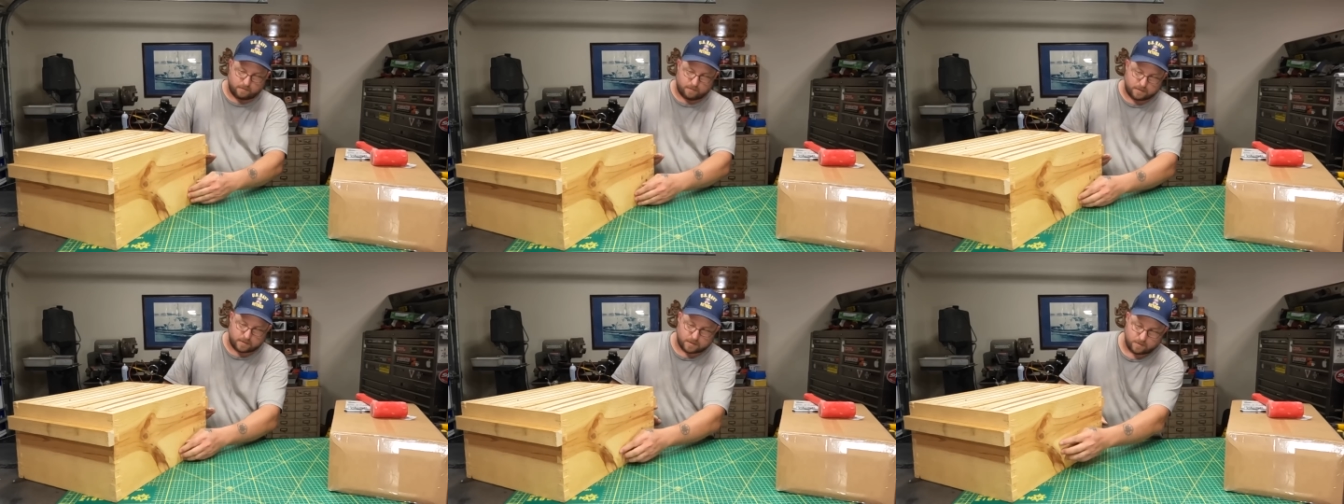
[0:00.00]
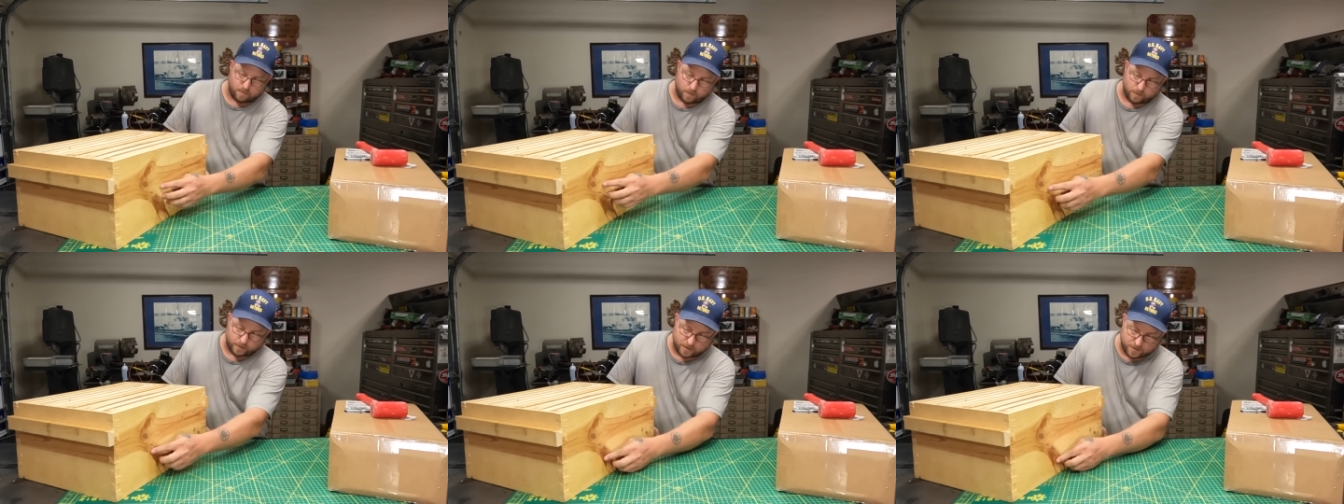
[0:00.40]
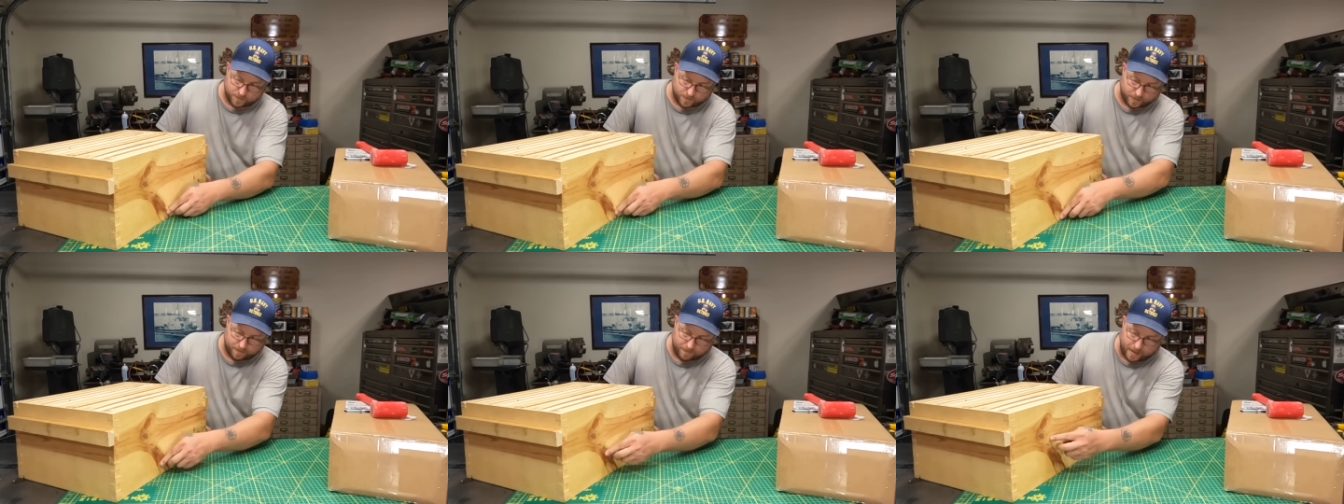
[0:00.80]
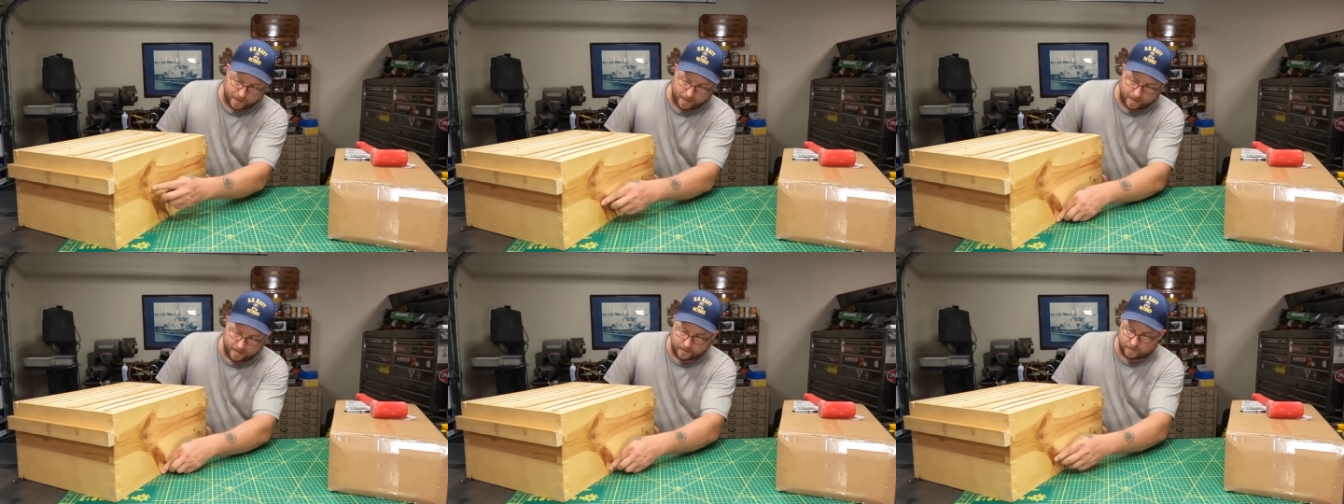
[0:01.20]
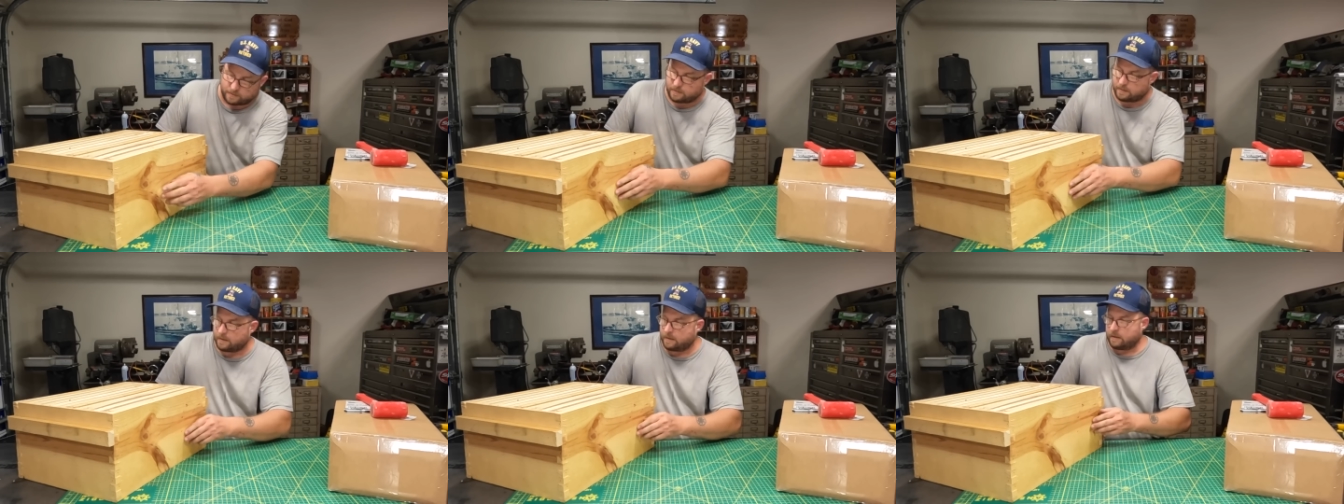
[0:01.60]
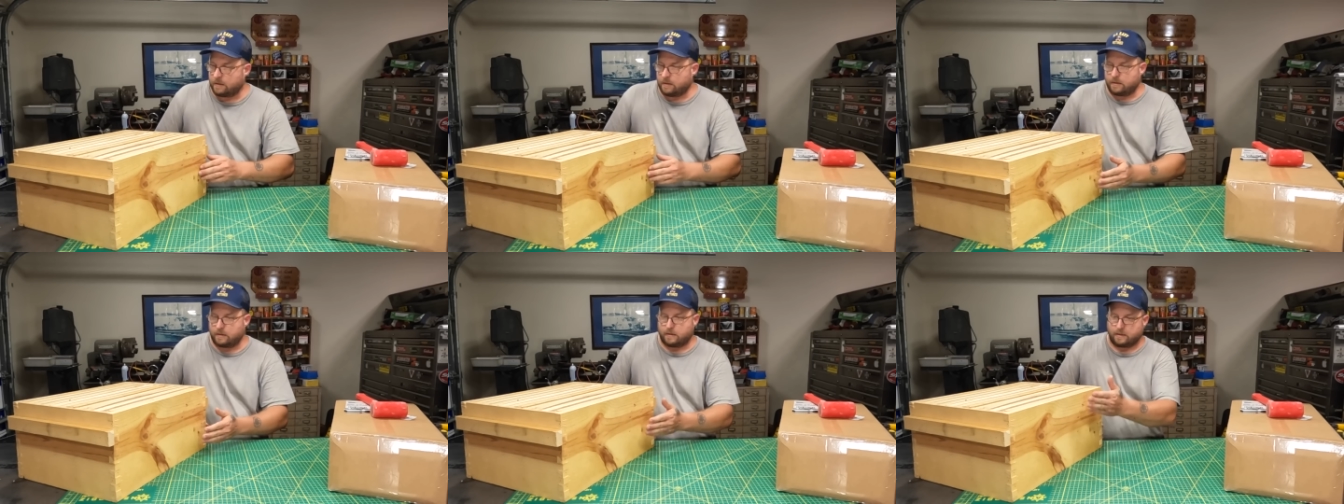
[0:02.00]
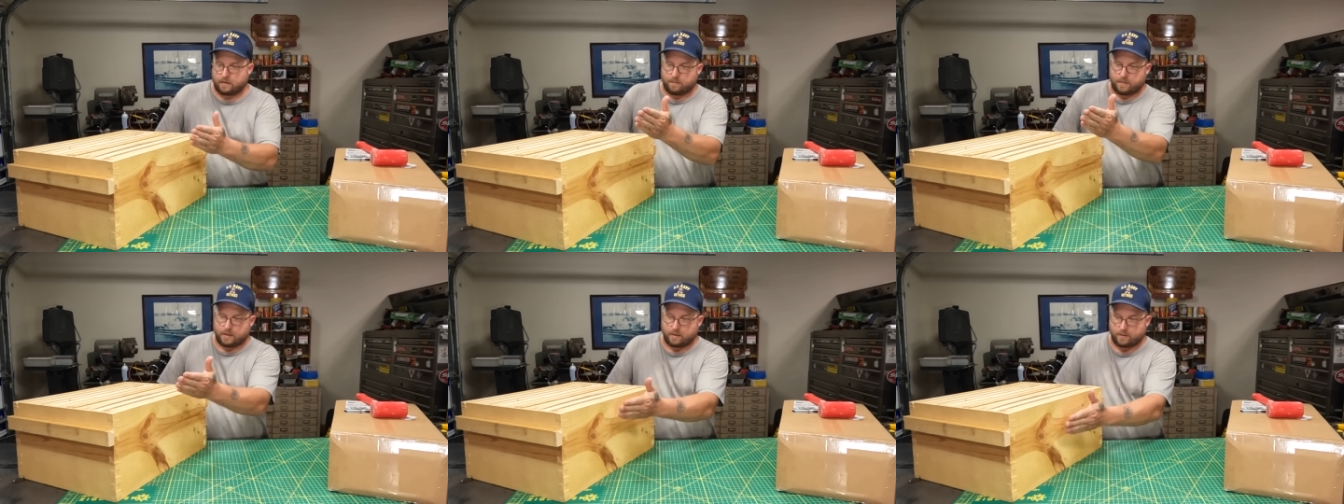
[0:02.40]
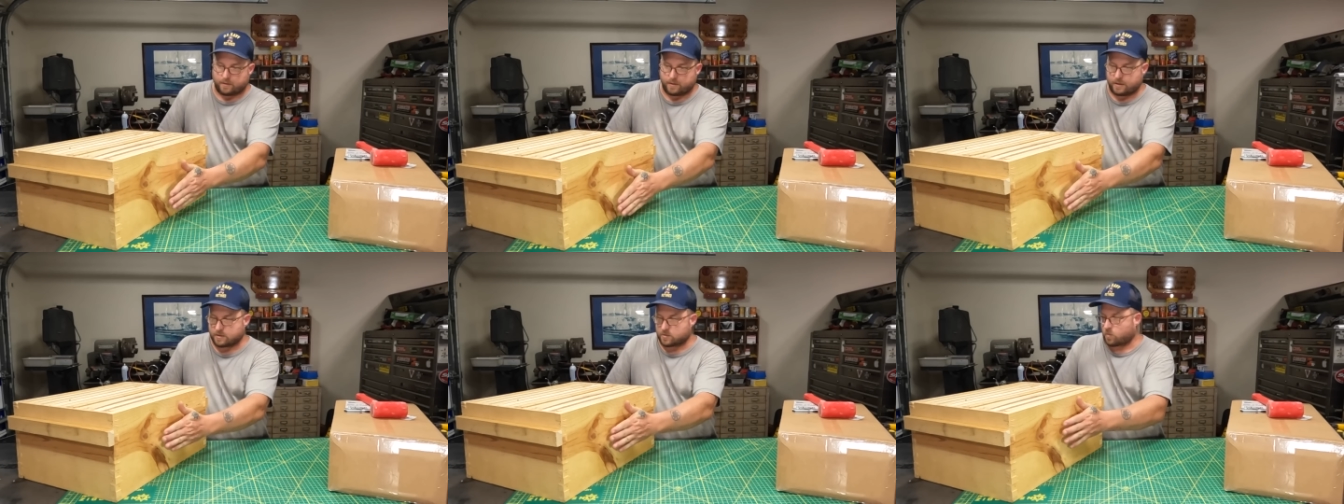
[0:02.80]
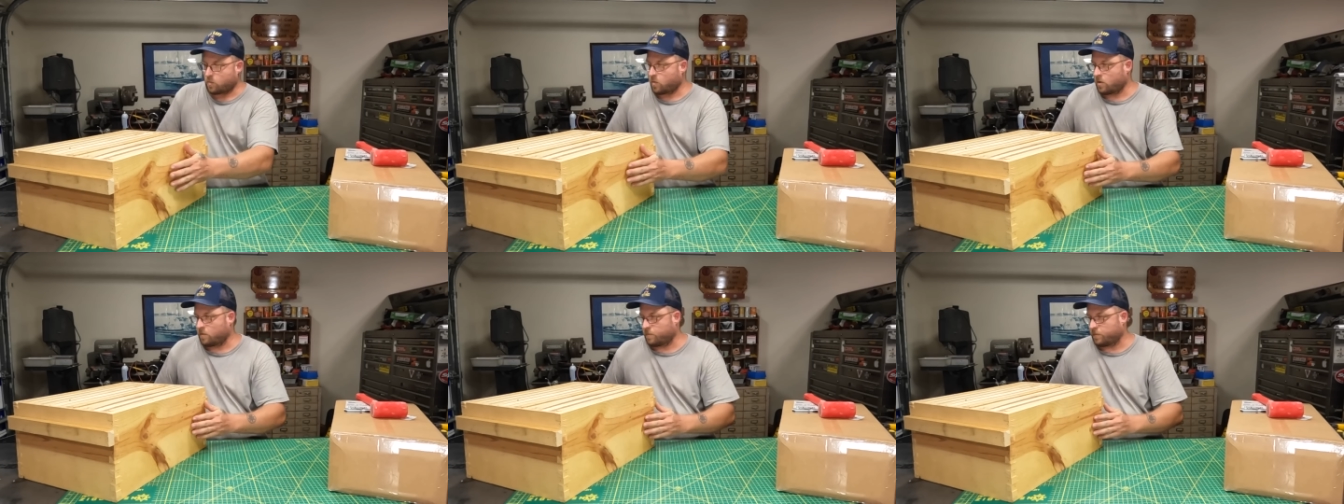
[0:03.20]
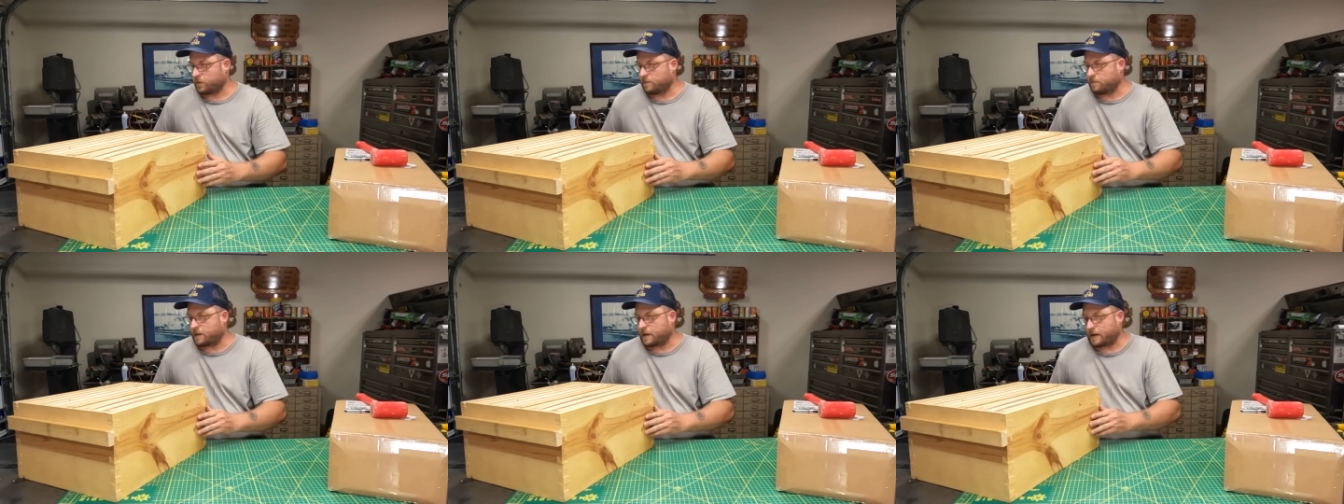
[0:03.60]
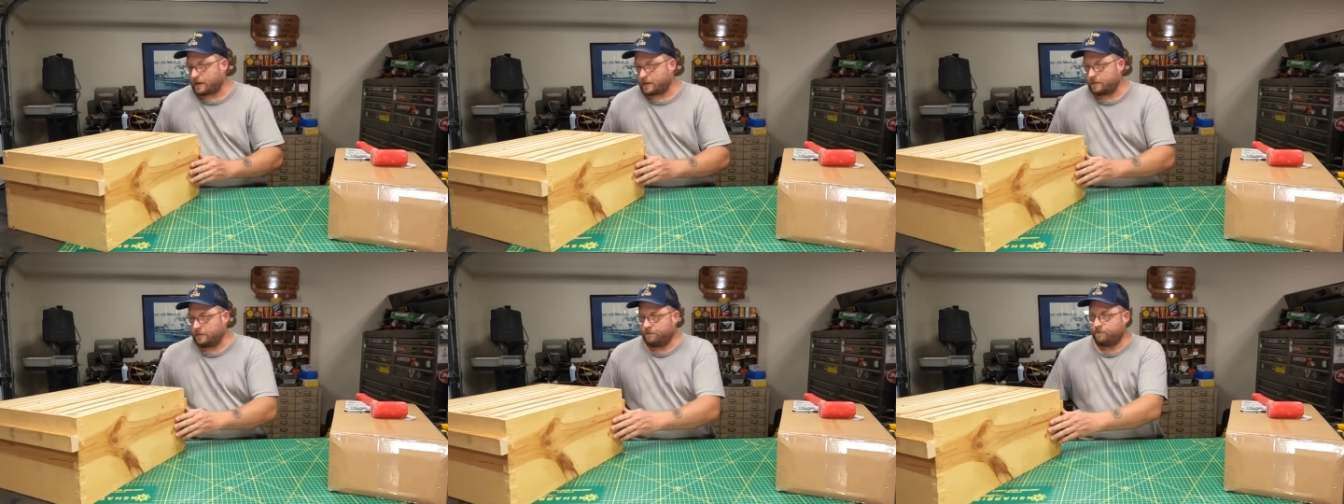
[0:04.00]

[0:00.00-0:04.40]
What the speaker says: This is the one that's really bad and made things work really bad.